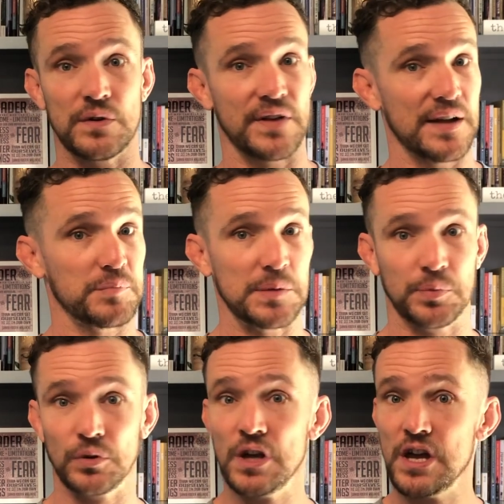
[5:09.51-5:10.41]
We
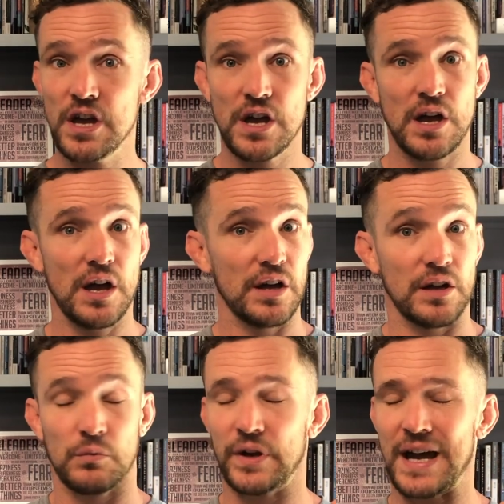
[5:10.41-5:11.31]

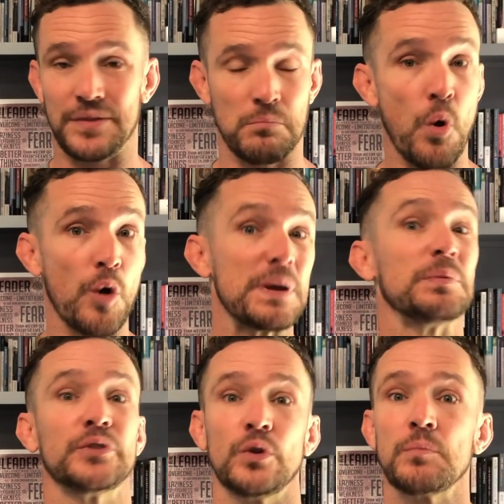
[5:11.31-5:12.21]
got more
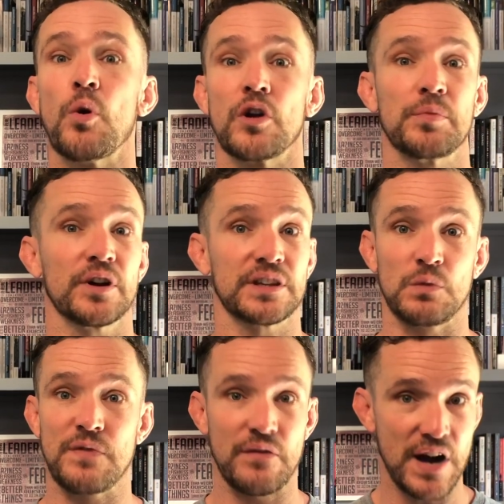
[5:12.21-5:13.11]
people doing Porterbrook than
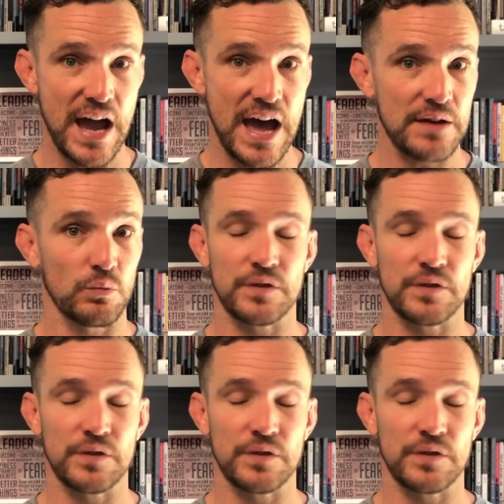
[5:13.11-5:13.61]
we've ever had.